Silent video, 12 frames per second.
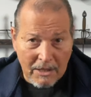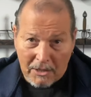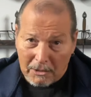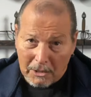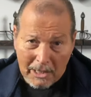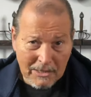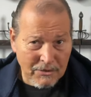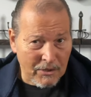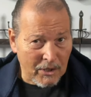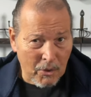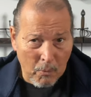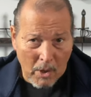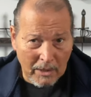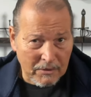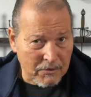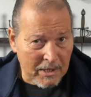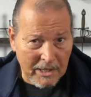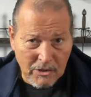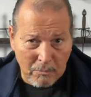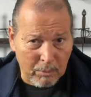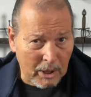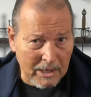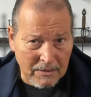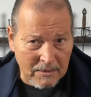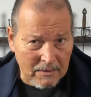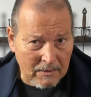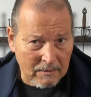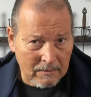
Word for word: The last thing you want is any surprises.